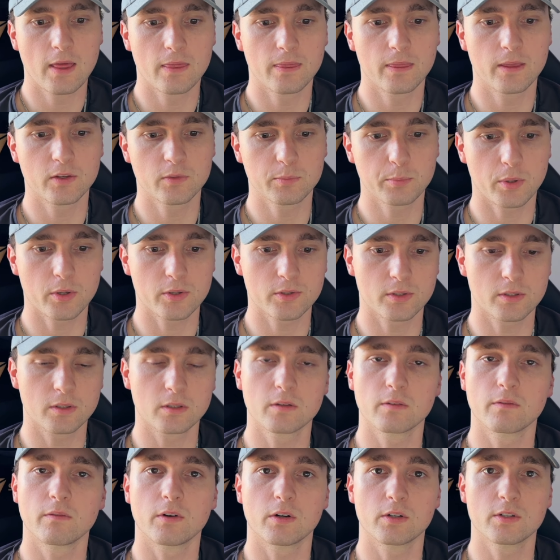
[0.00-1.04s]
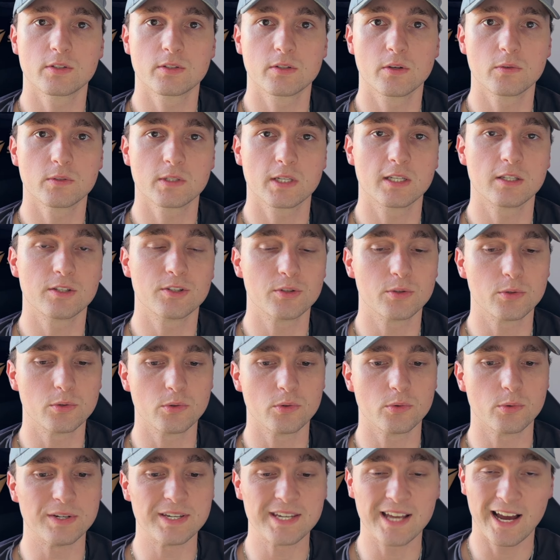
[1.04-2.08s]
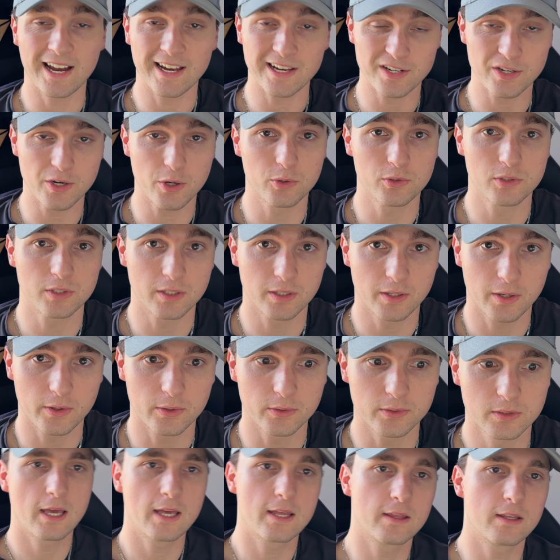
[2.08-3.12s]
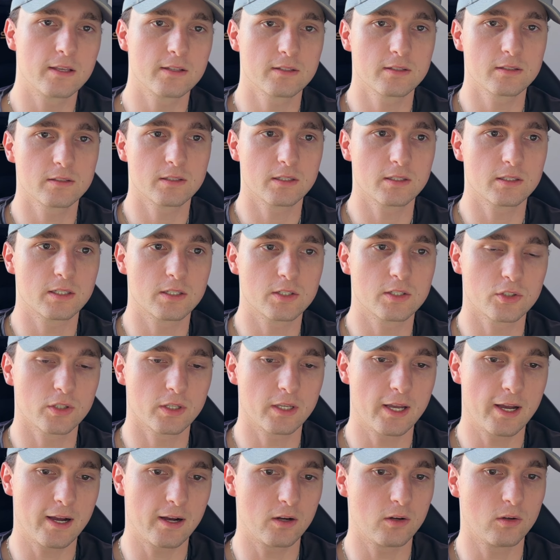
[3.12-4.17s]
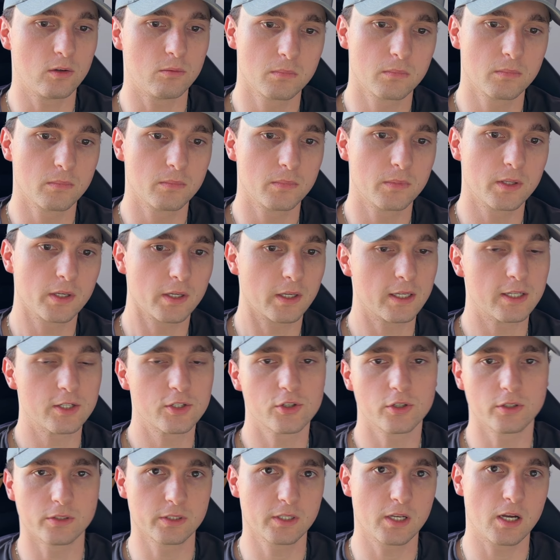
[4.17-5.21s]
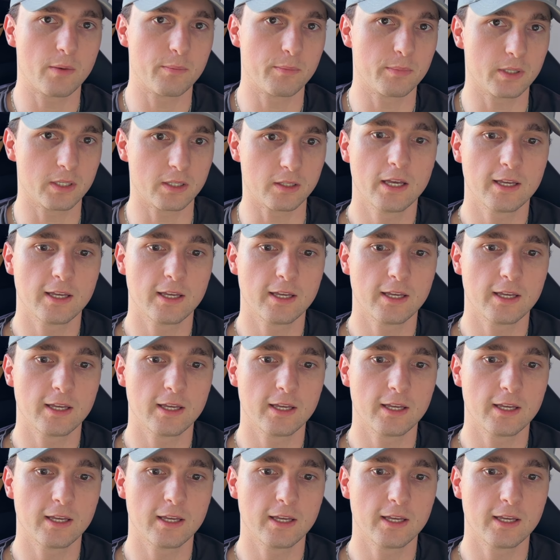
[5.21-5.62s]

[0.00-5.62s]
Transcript: This person converts those into diagnosis codes. This is essentially how the insurance company